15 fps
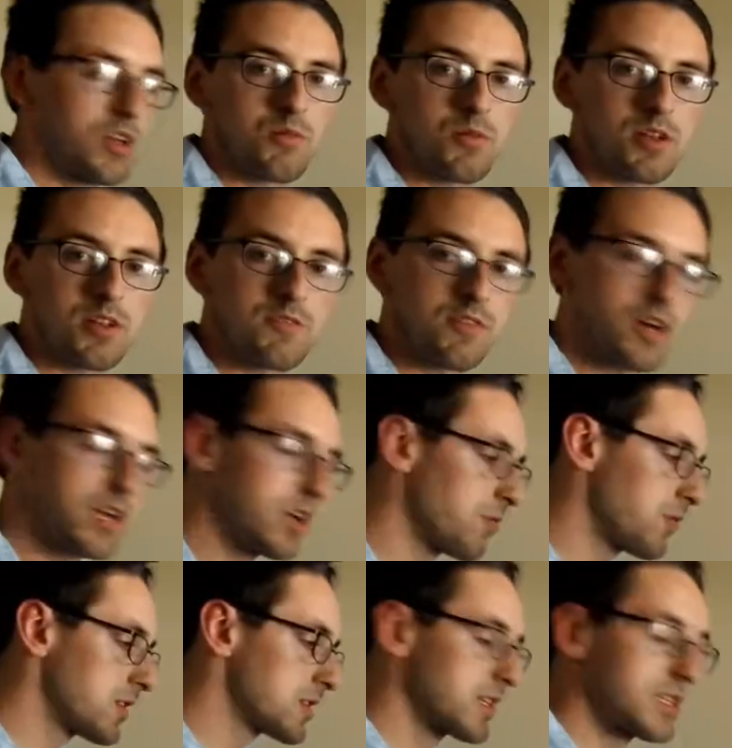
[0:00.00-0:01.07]
we can find out
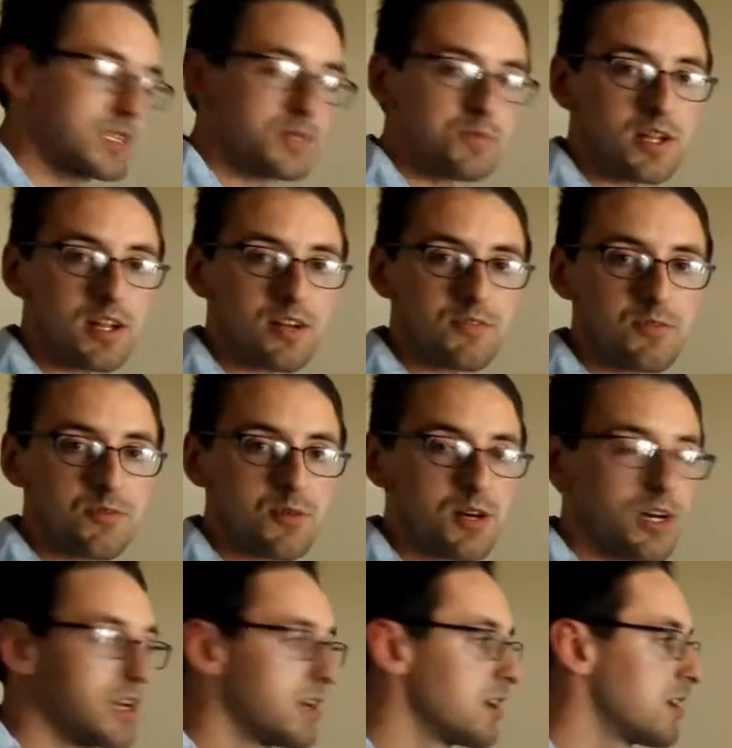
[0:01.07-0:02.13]
what it's going to spit out for
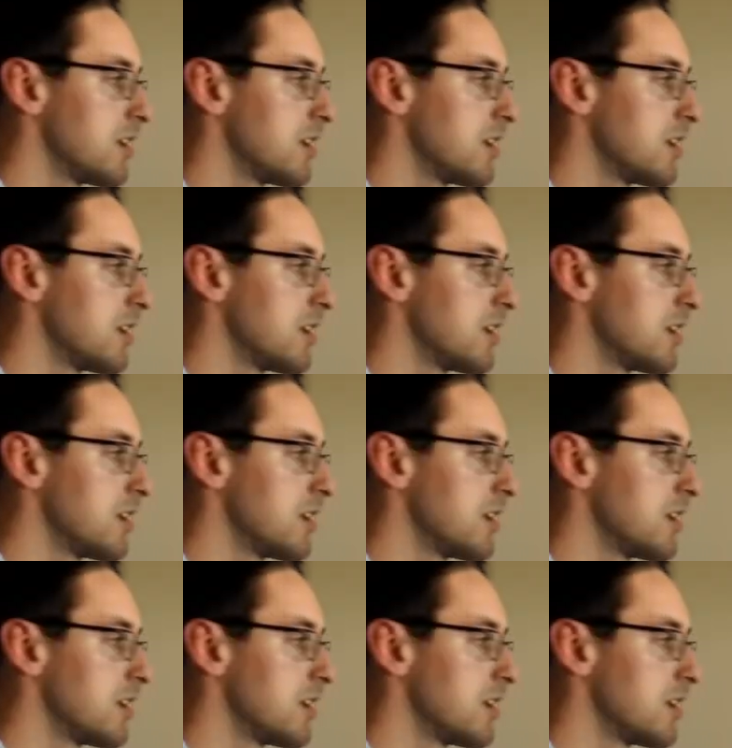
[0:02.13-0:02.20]
y.